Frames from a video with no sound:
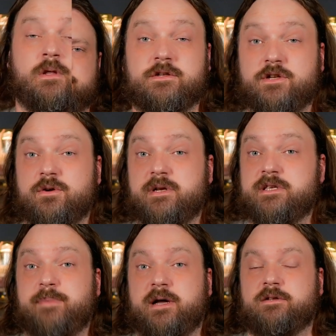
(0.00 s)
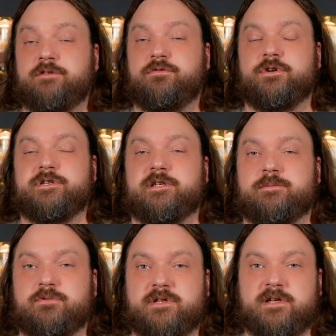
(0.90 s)
So it is bottled at
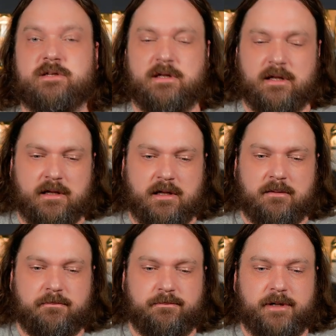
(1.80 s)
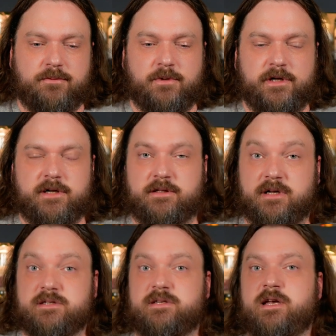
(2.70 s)
46%. Benriach
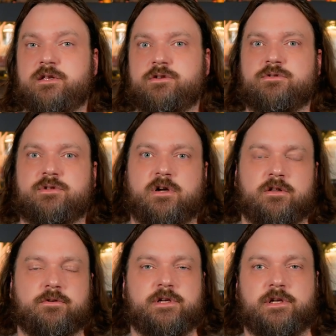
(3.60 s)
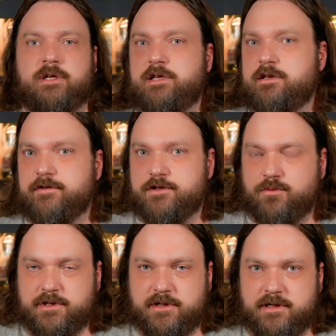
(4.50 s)
does not use coloring in any of its
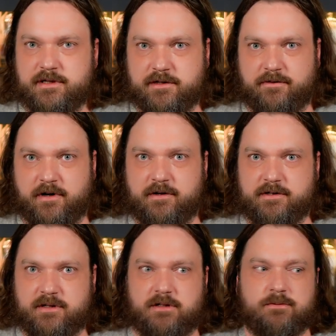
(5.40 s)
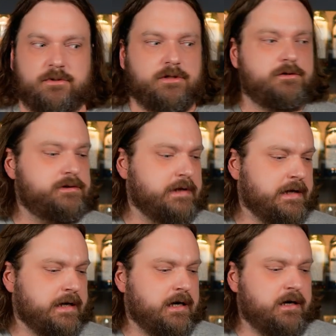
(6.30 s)
whiskeys, as far as anyone knows,
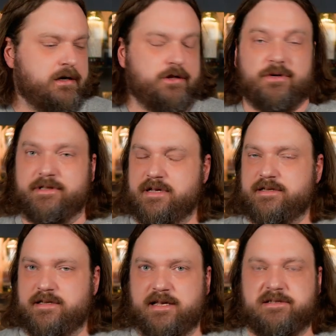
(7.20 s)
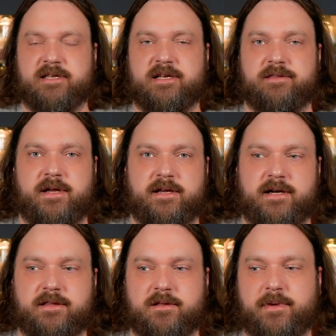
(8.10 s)
although it does not state that
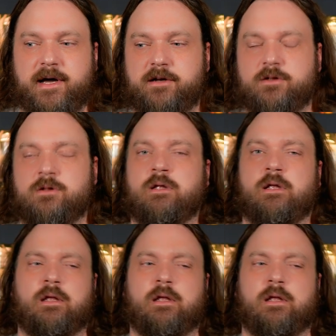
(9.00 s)
on the bottle.